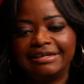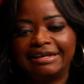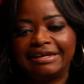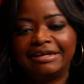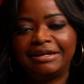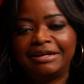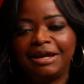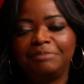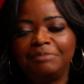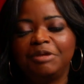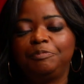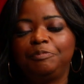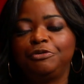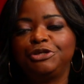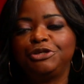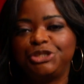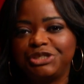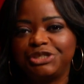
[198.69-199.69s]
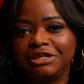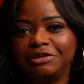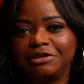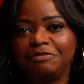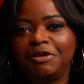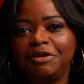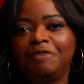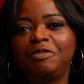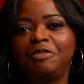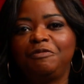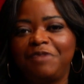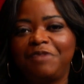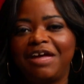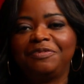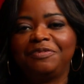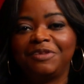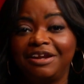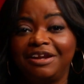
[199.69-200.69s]
and I'm appreciative of the
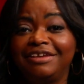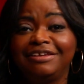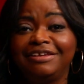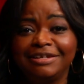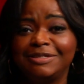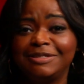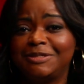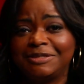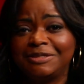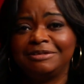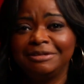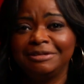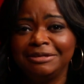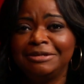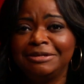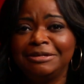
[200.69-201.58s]
fact that I get to